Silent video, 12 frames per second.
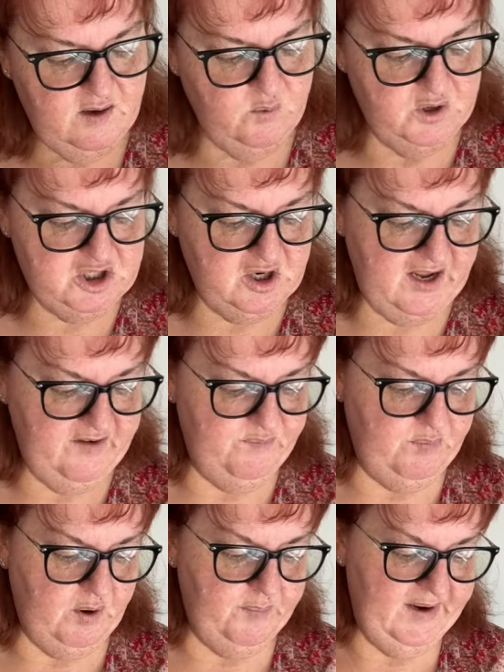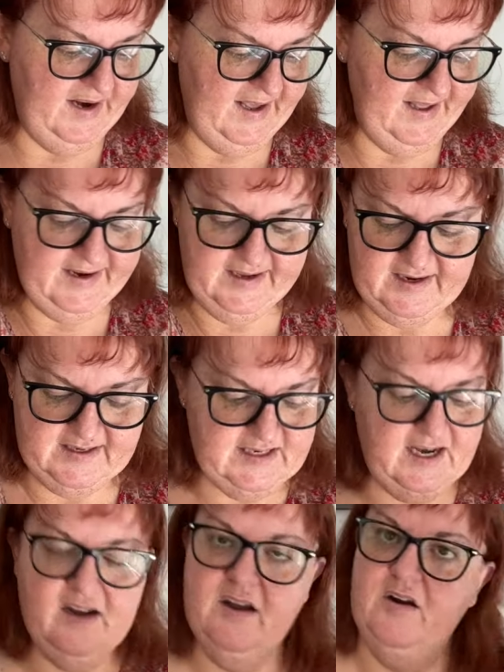which I have bobbinated, a
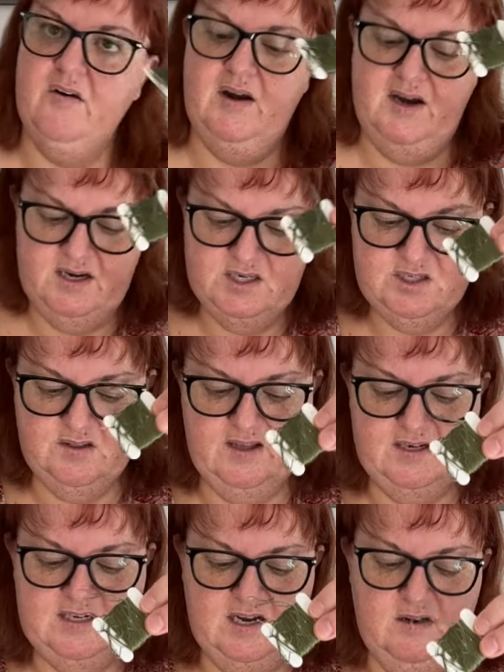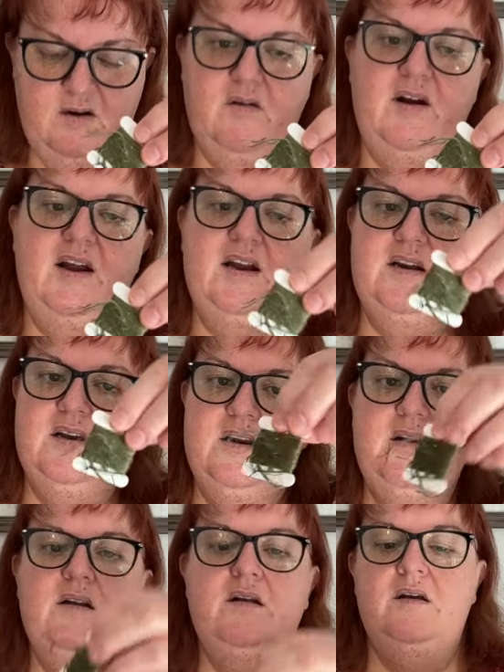darker green. So they're darker green.
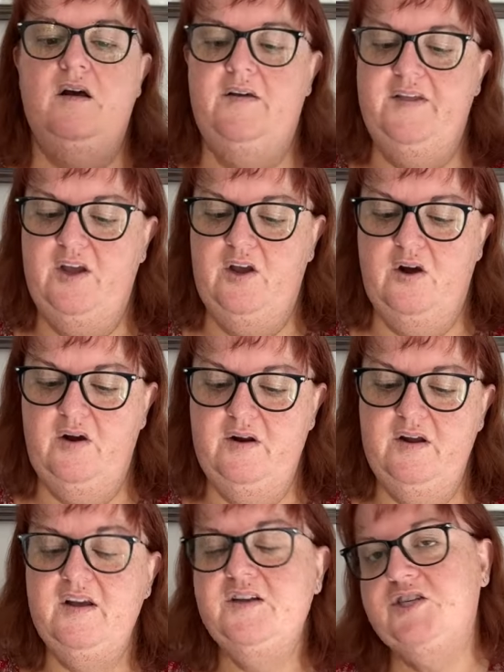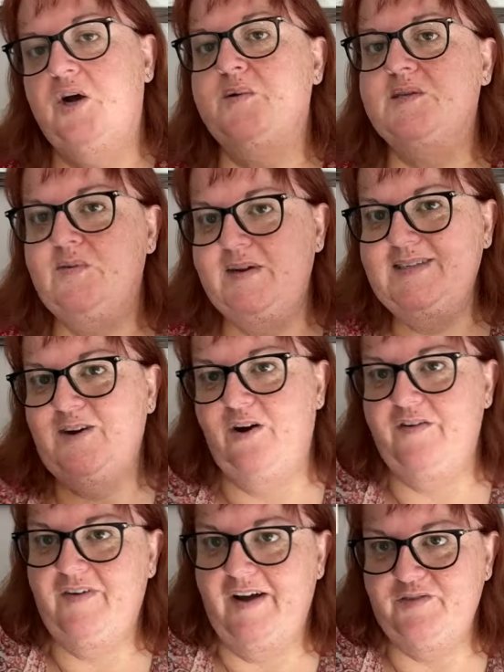Oh, there you go. So it was
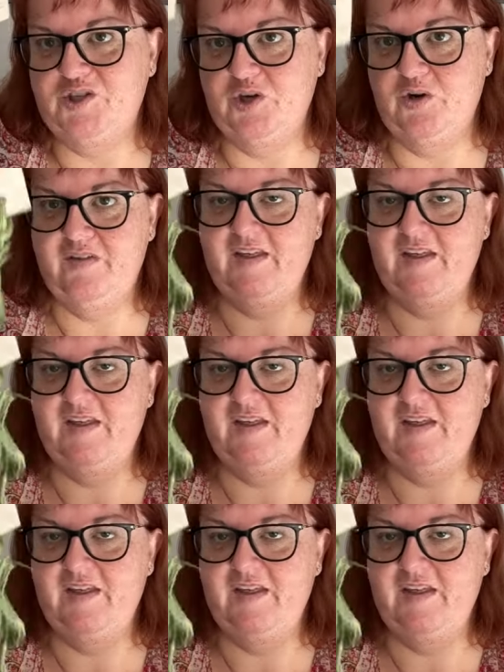3052